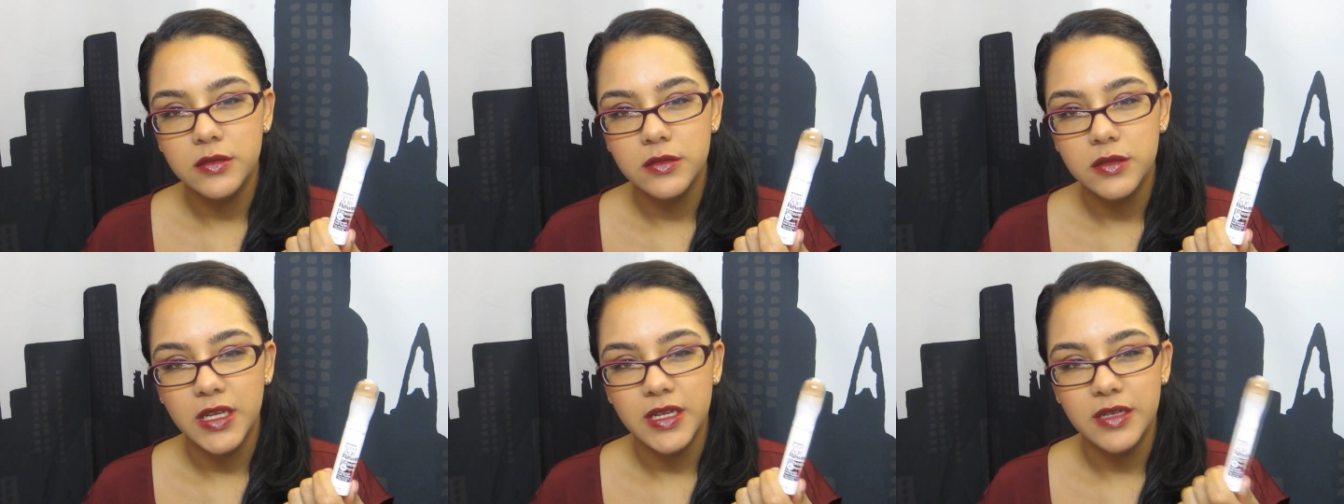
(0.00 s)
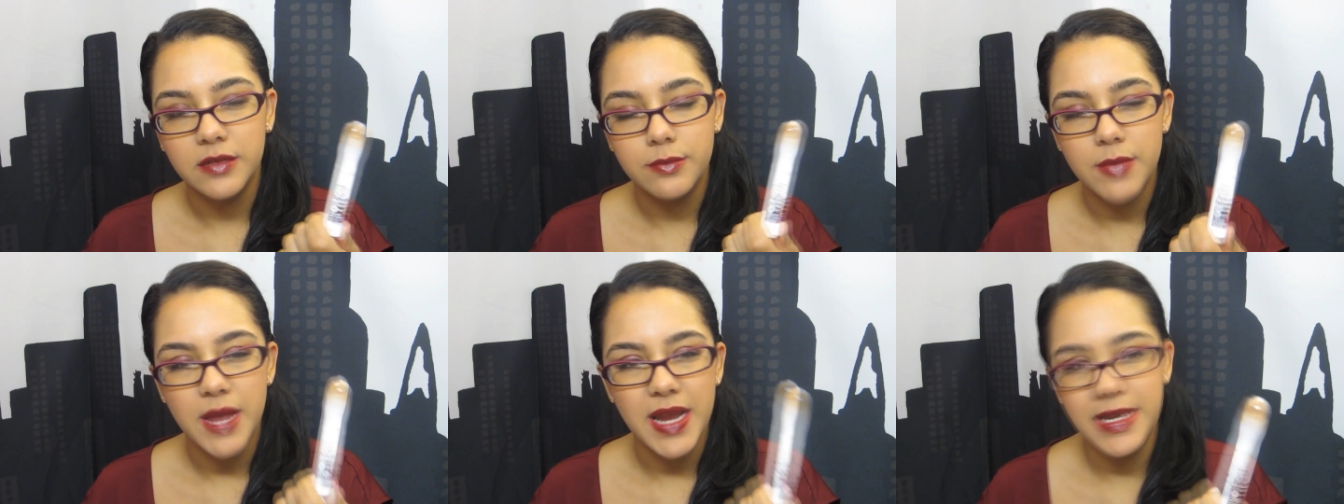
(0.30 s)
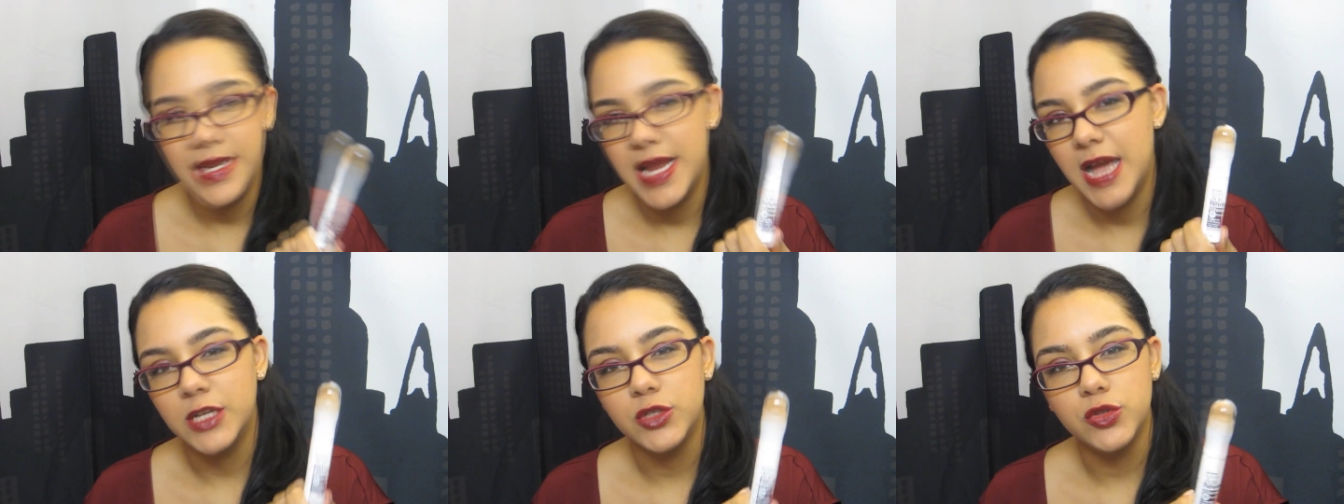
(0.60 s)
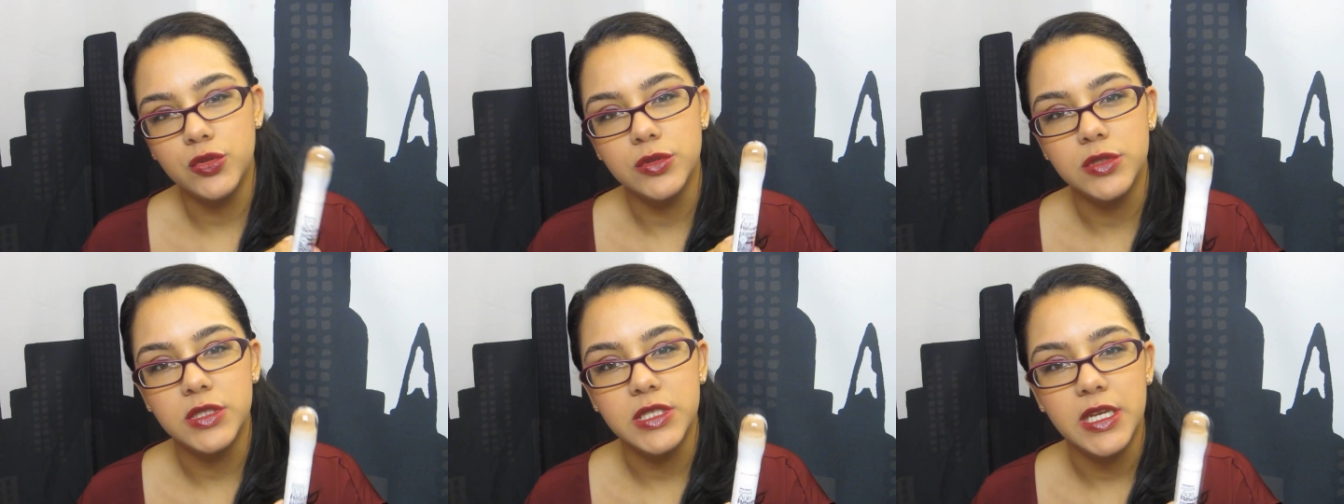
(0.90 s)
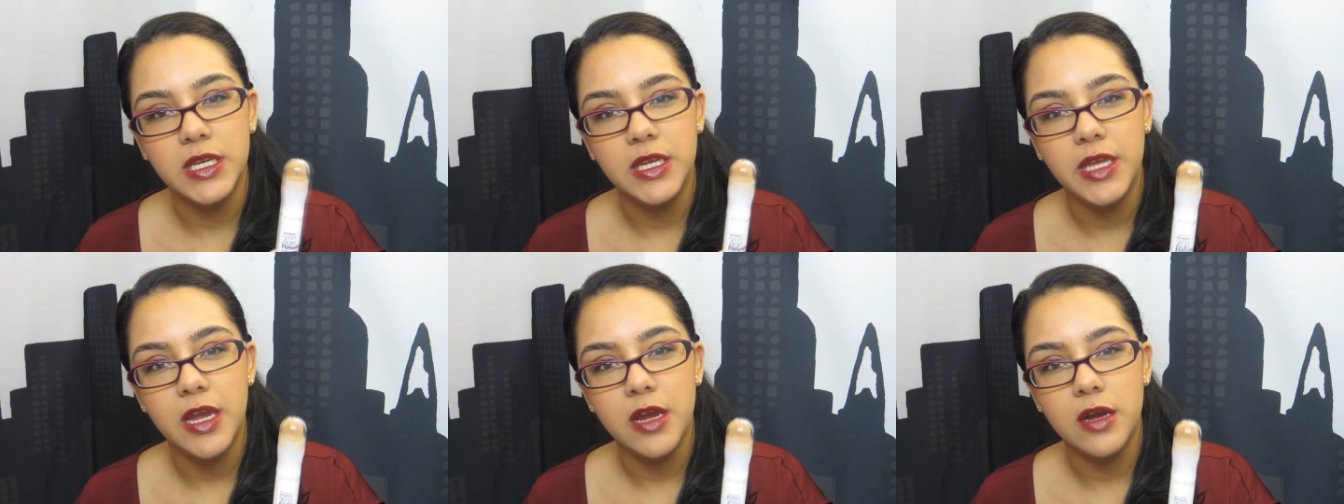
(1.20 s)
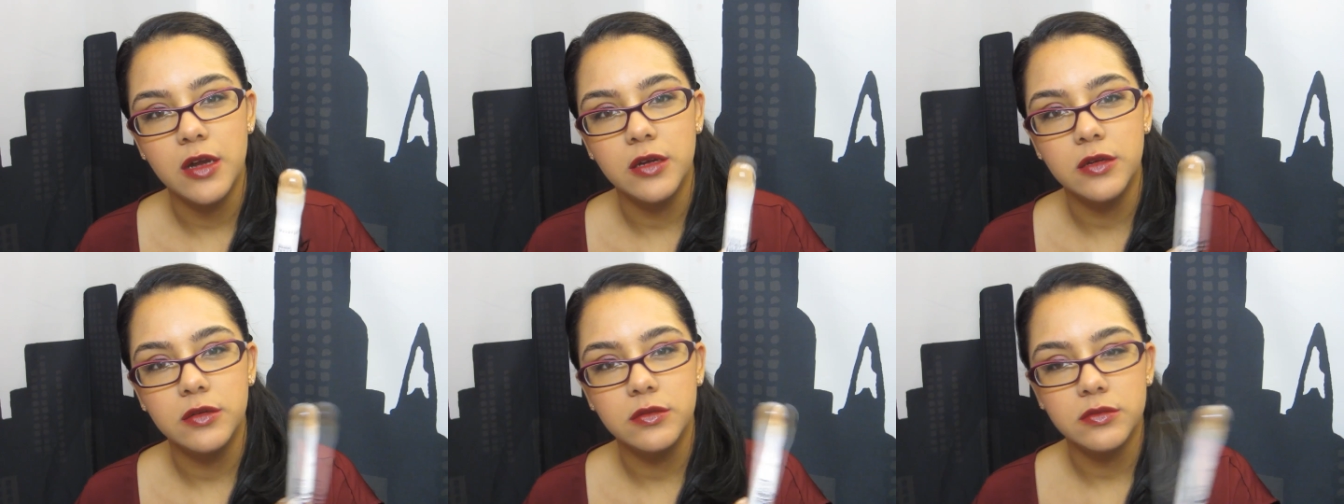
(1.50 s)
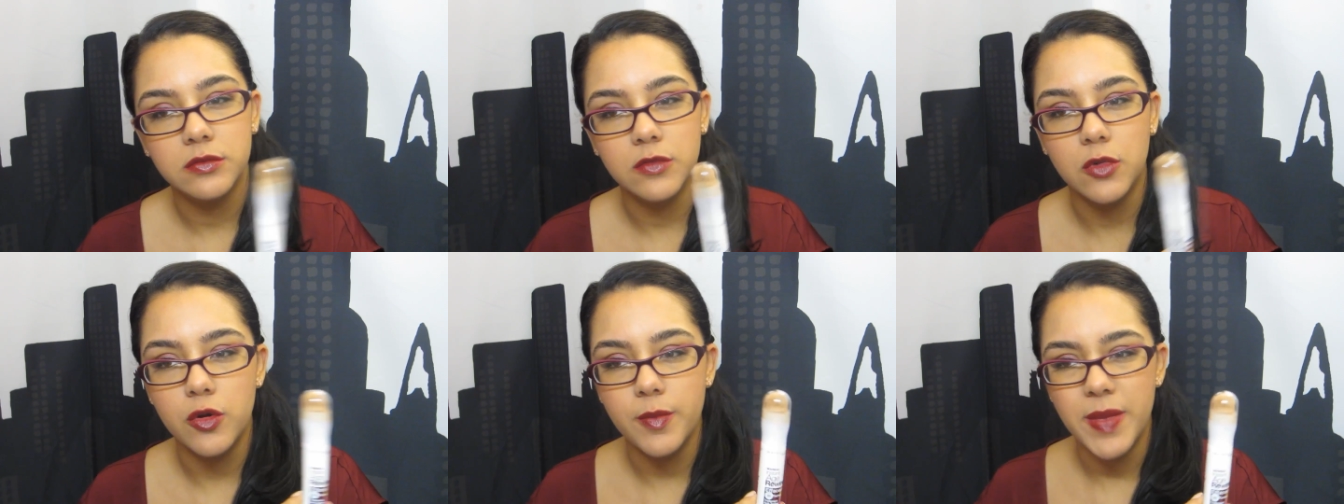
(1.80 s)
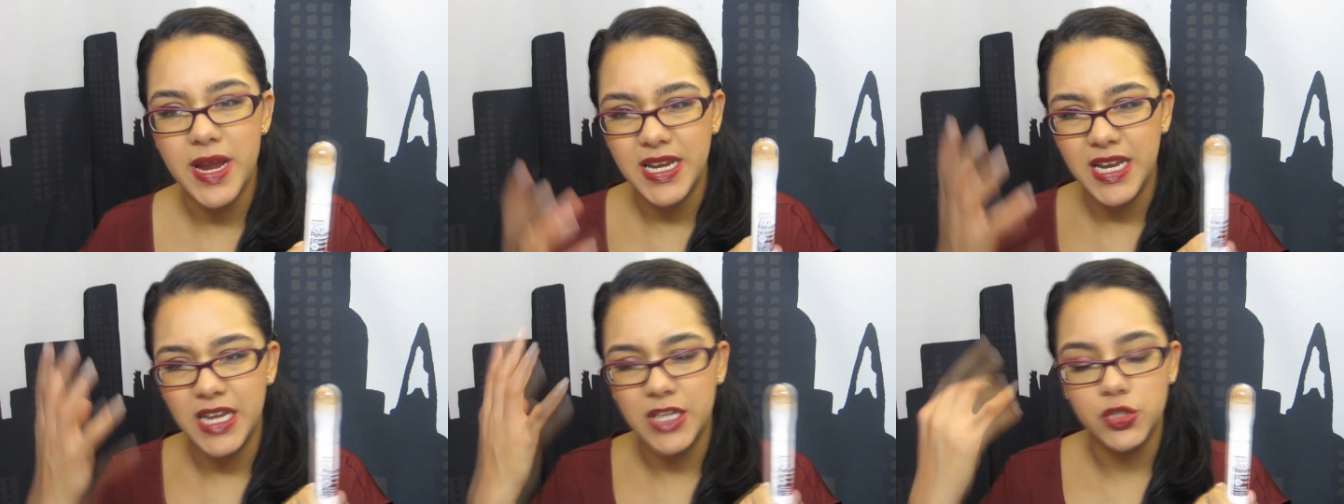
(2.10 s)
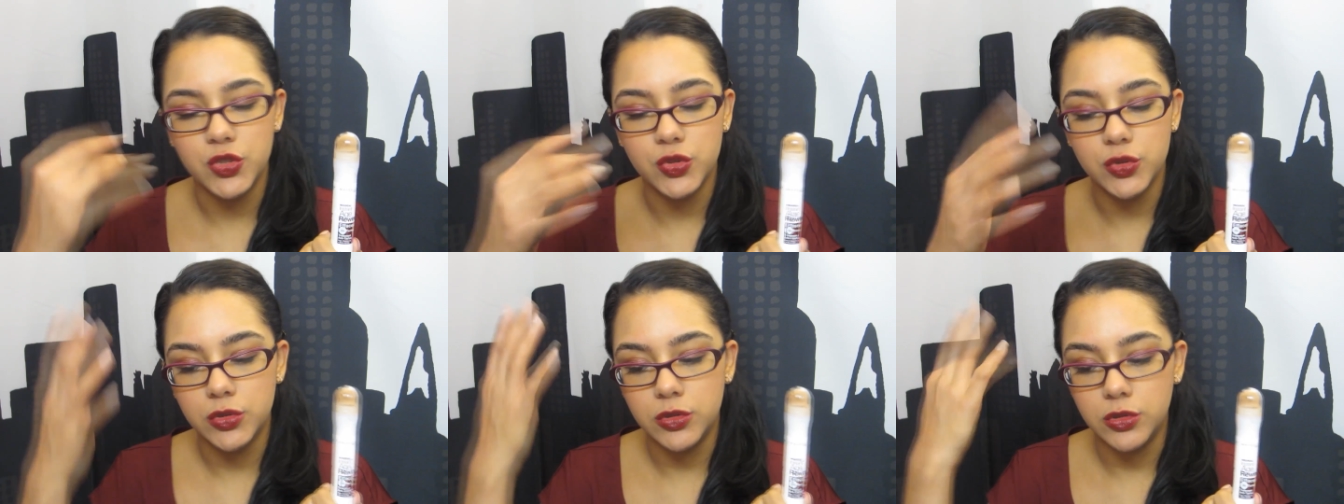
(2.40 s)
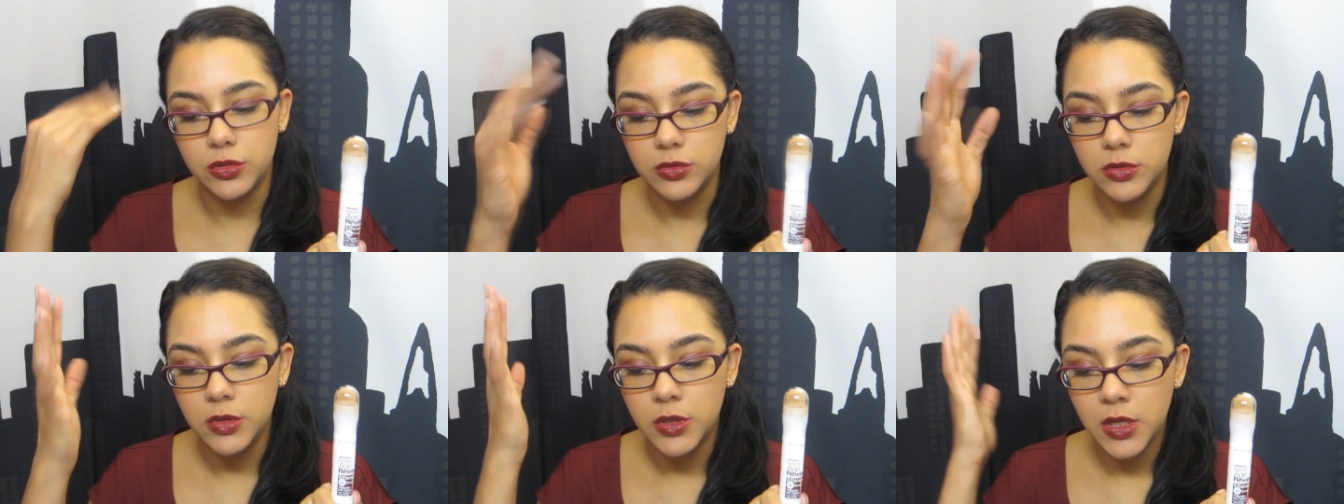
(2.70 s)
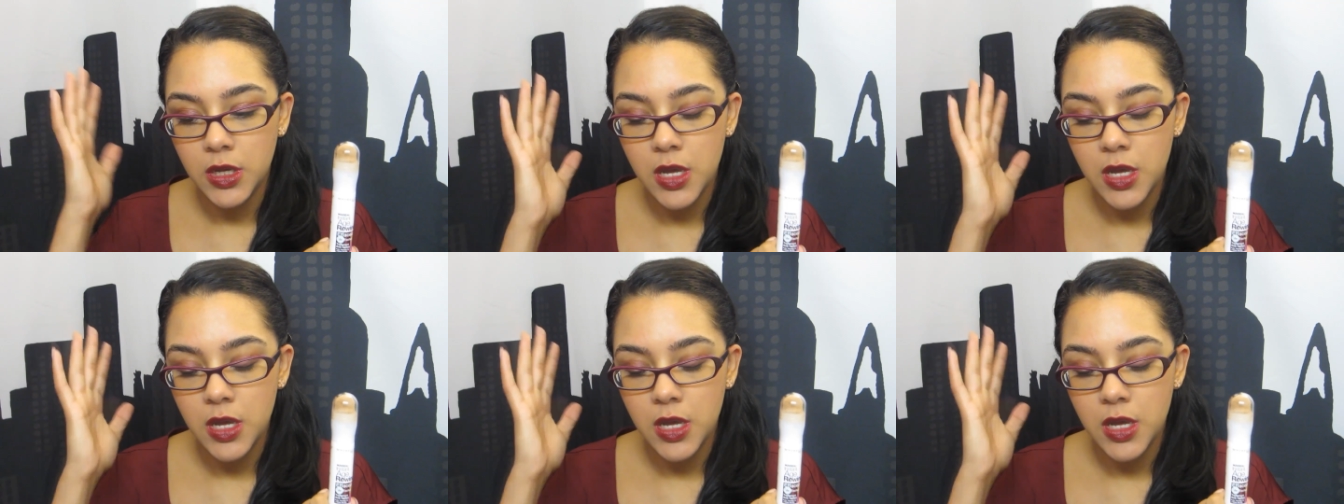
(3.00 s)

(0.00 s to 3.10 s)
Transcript: like, my natural skincare or my natural